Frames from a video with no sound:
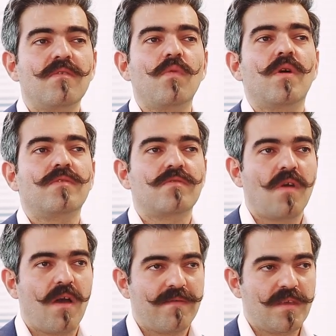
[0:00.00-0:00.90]
what
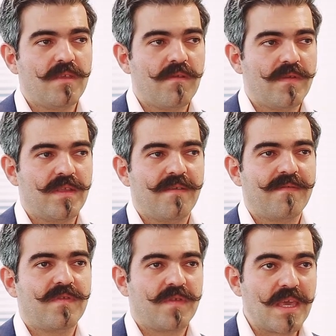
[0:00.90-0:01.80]
drives innovative
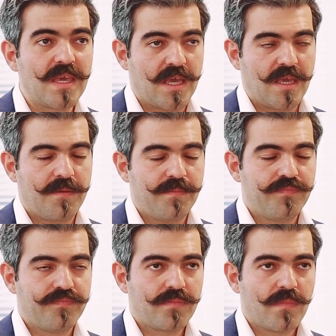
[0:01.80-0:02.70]
thinking.
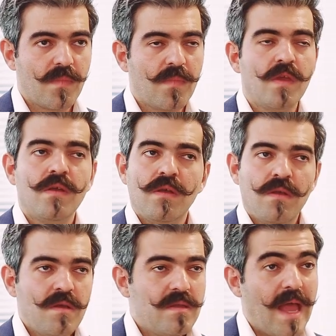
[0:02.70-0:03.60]

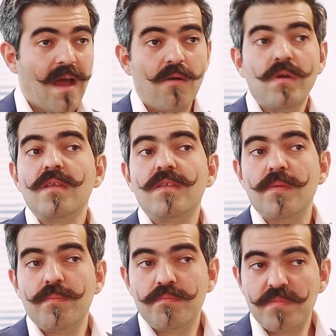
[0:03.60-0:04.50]
Now, it's
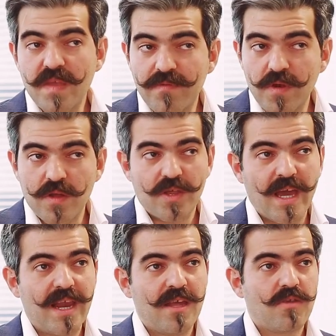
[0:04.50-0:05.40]
a difficult
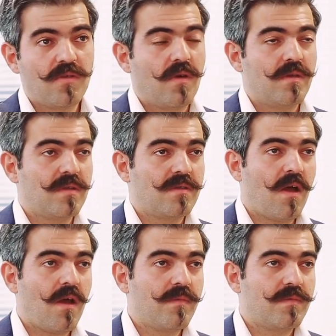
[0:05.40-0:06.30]
challenge, in
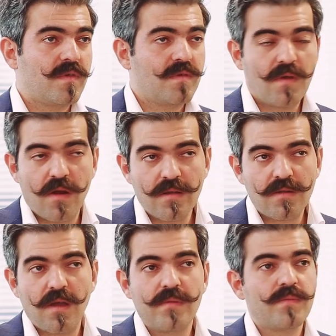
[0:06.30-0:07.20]
the current
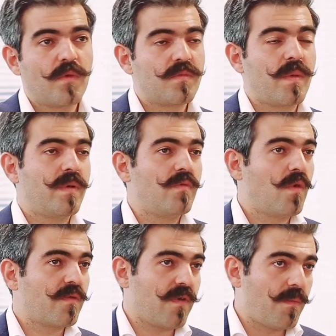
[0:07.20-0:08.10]
times, most people
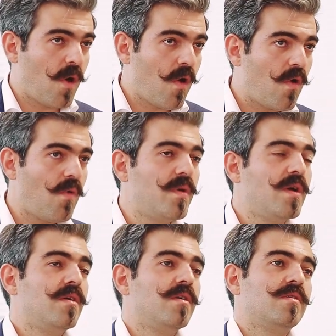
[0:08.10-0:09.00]
work from home.
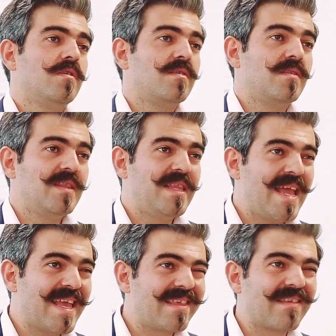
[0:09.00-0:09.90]
There's
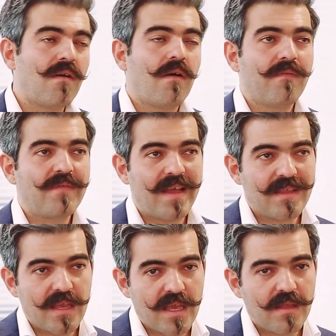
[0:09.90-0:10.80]
less of that
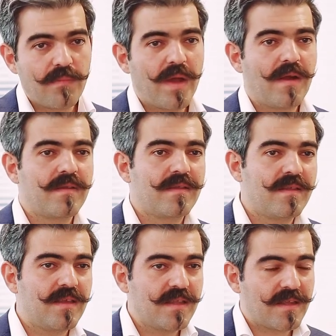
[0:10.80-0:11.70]

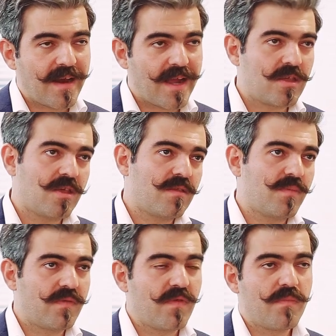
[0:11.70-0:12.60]
in-person interactions
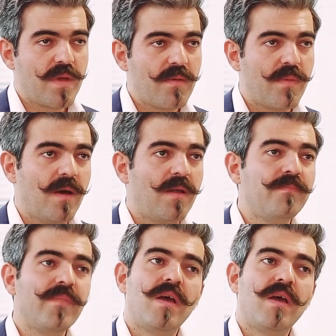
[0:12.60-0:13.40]
between people.